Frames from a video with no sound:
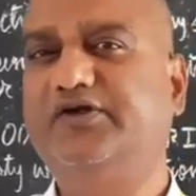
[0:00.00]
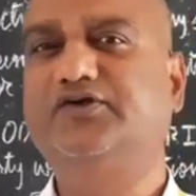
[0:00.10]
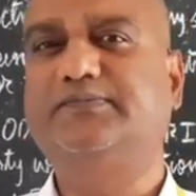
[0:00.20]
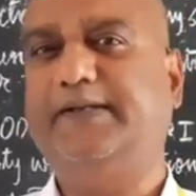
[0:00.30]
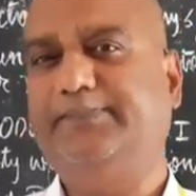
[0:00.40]

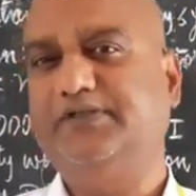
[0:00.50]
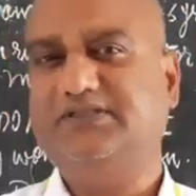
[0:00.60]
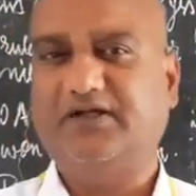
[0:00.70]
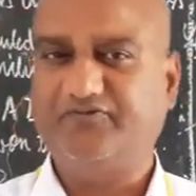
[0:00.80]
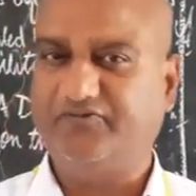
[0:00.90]

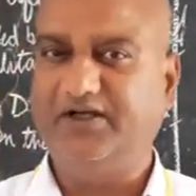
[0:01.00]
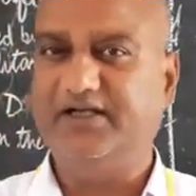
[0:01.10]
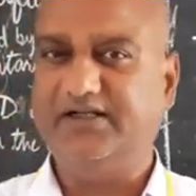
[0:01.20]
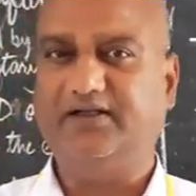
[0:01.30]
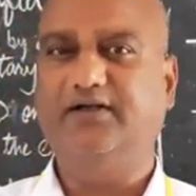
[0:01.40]
Newspapers are filled
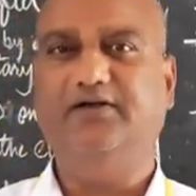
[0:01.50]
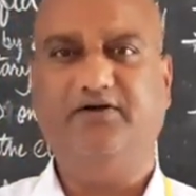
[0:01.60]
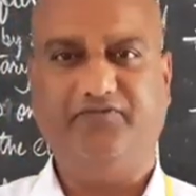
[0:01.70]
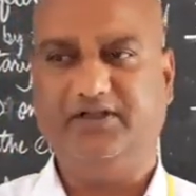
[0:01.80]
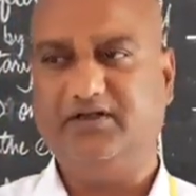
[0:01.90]
and
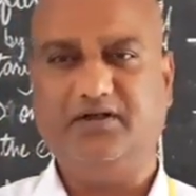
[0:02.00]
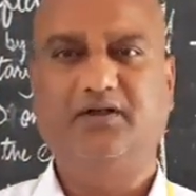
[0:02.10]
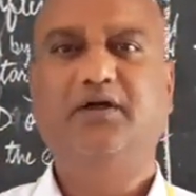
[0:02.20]
colored with the